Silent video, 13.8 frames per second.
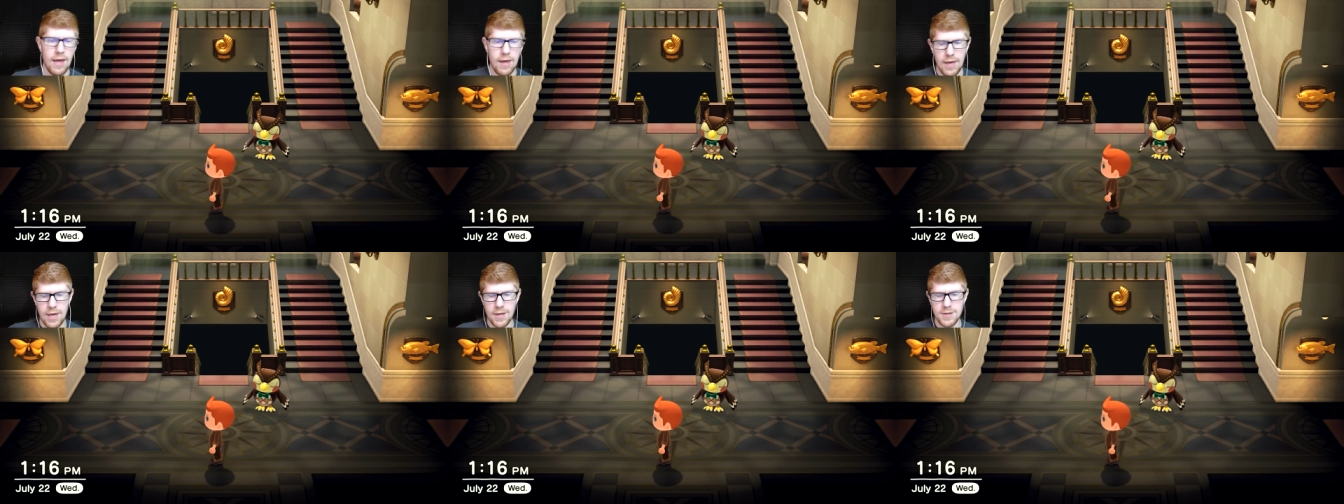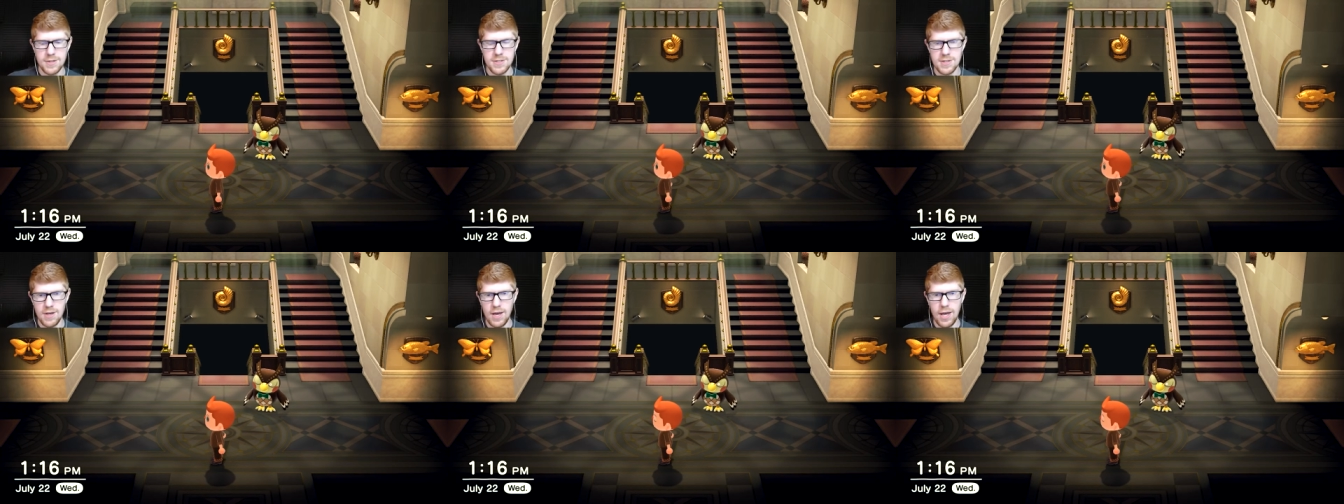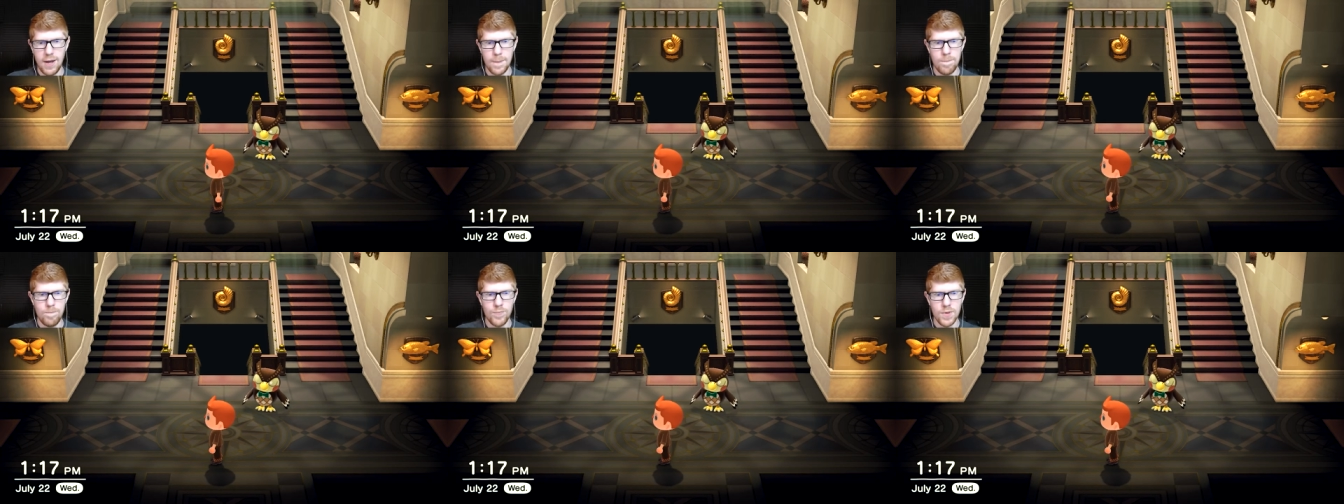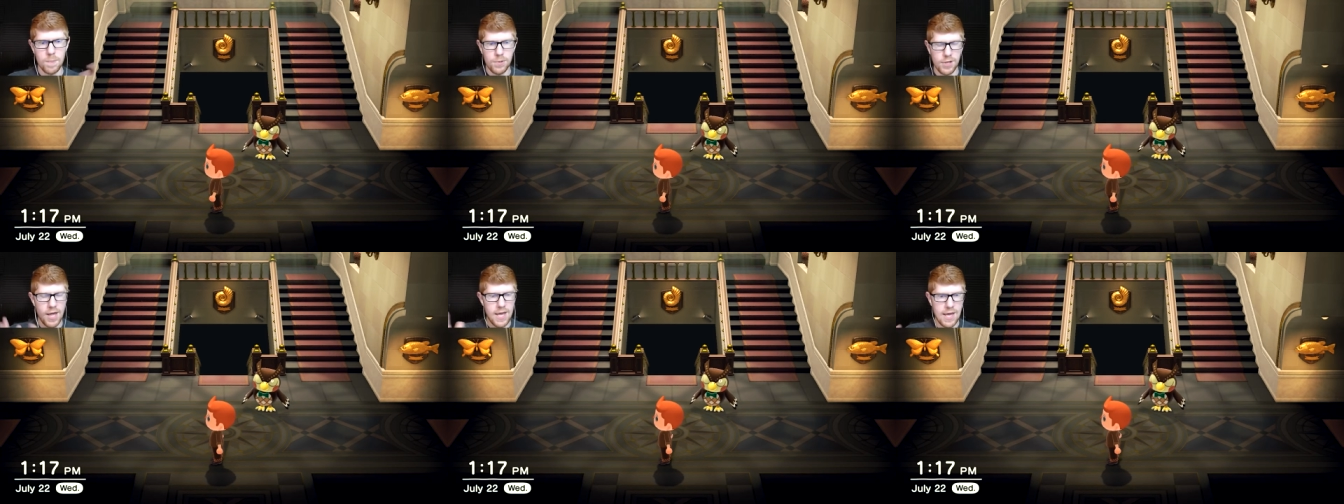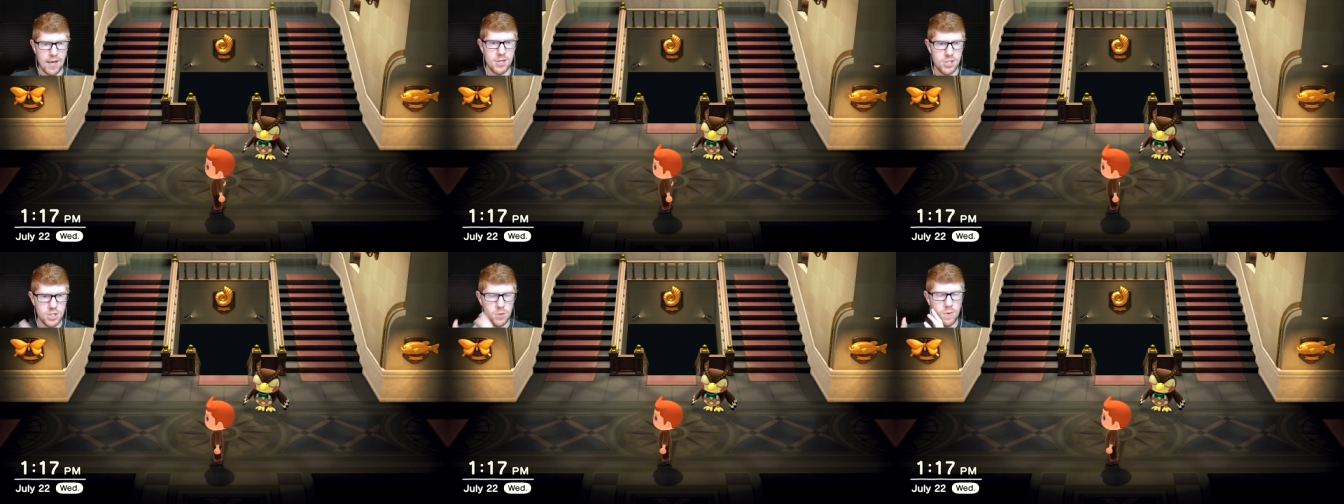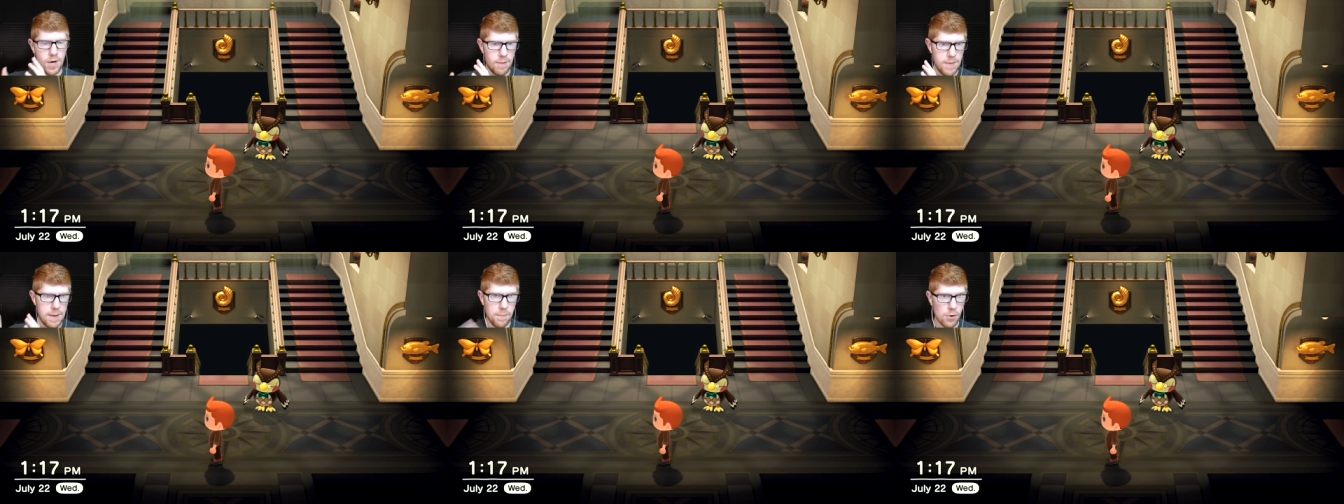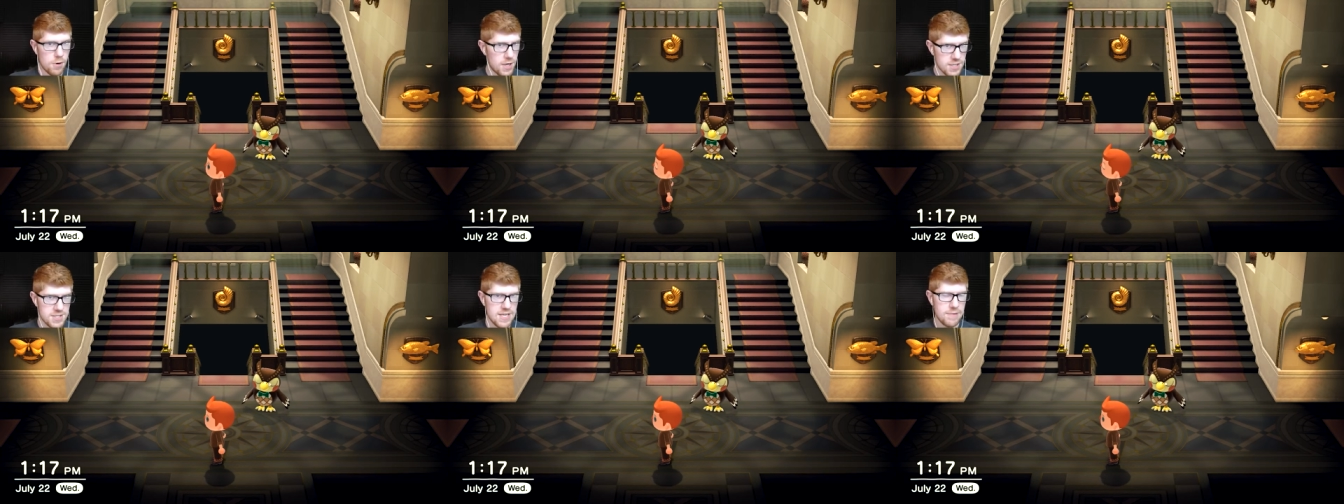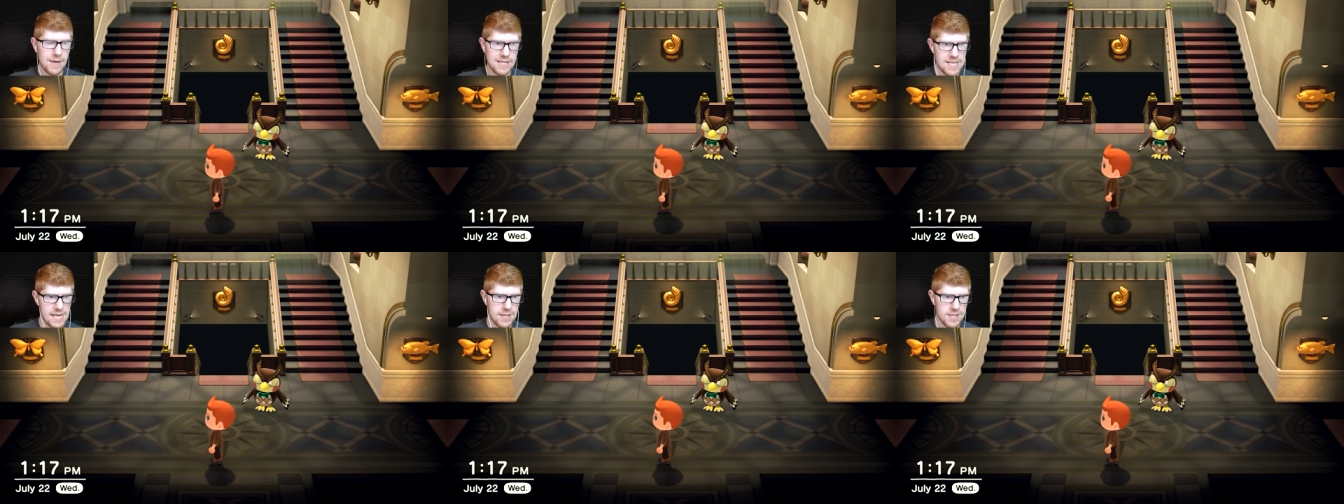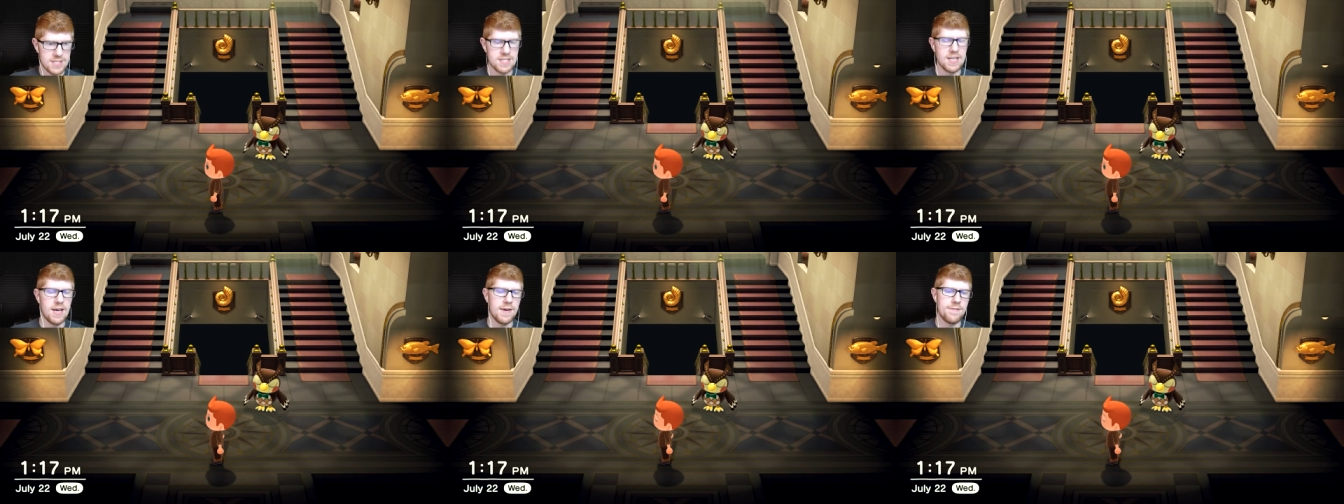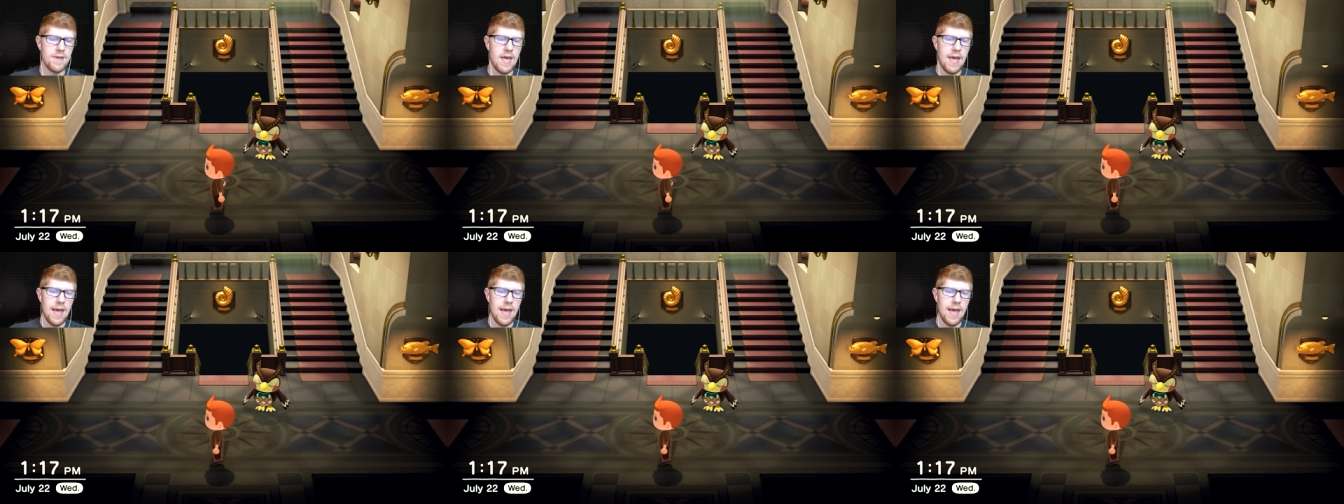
And um play and do all my morning stuff, my daily stuff,